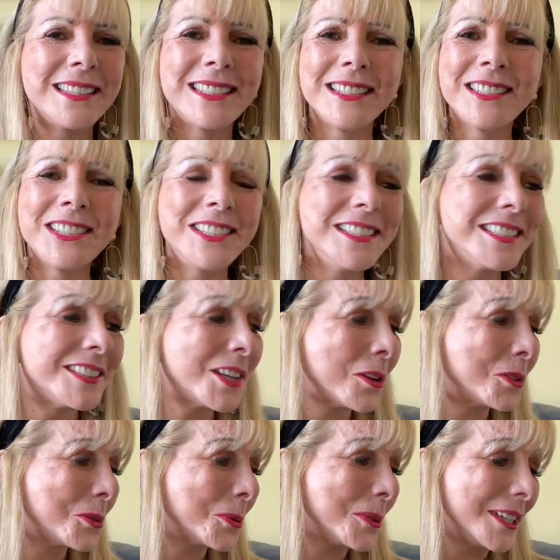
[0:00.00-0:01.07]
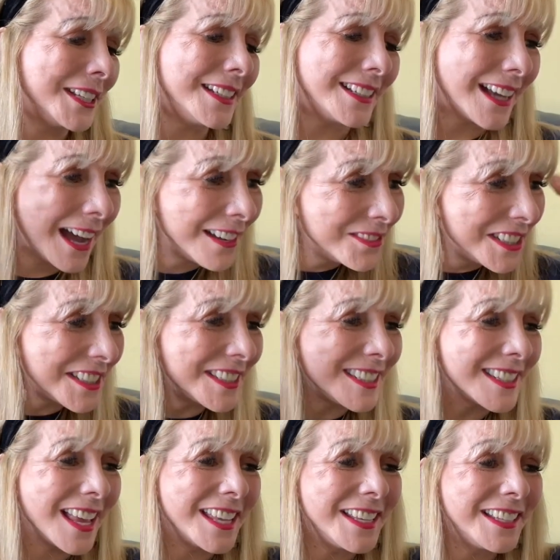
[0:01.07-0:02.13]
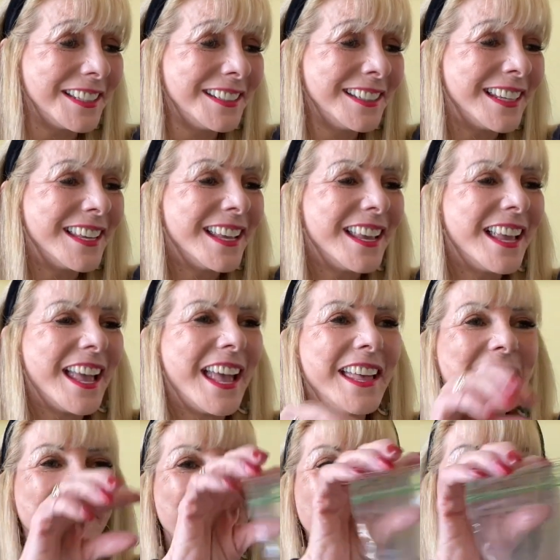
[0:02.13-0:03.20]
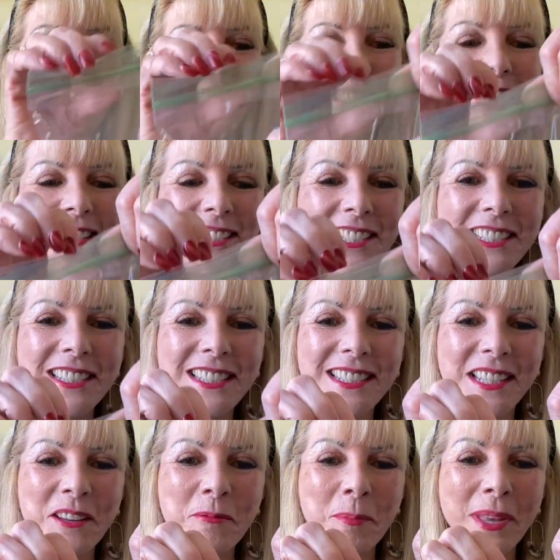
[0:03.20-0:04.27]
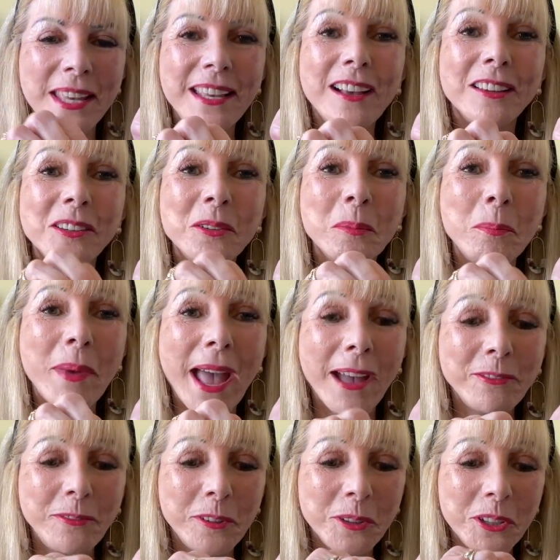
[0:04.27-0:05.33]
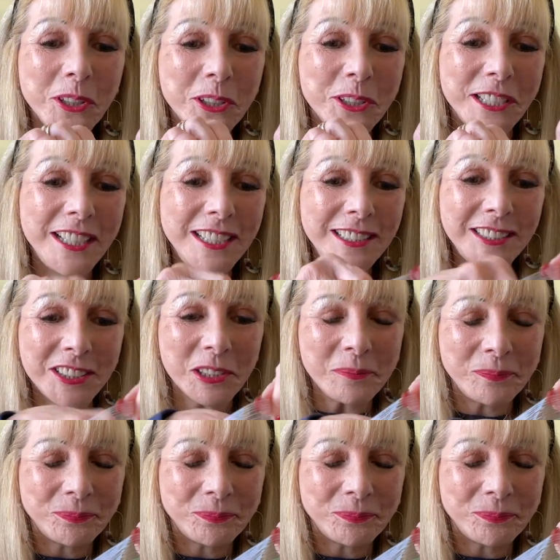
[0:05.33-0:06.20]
She's so sweet, I'm just saying. And then she sent me a little bag full of goodies.